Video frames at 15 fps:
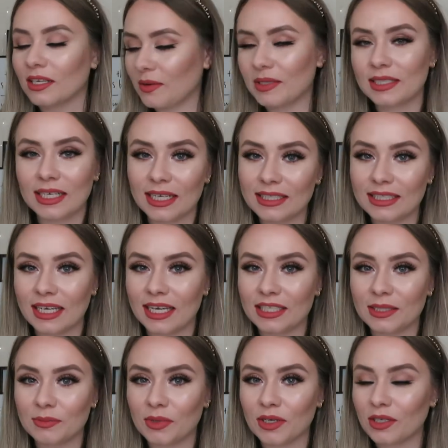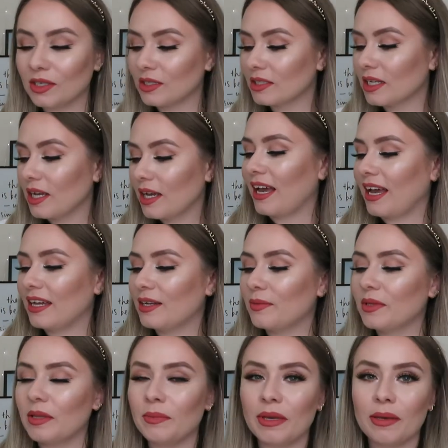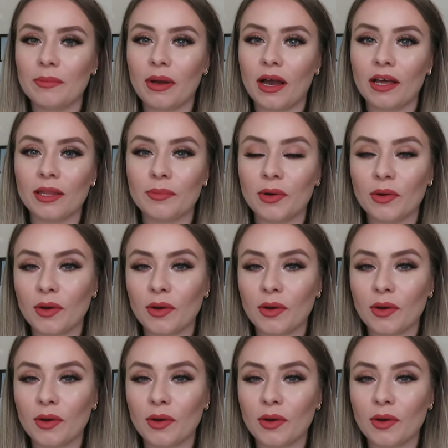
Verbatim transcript: So it's an anti-aging product and with it being part of the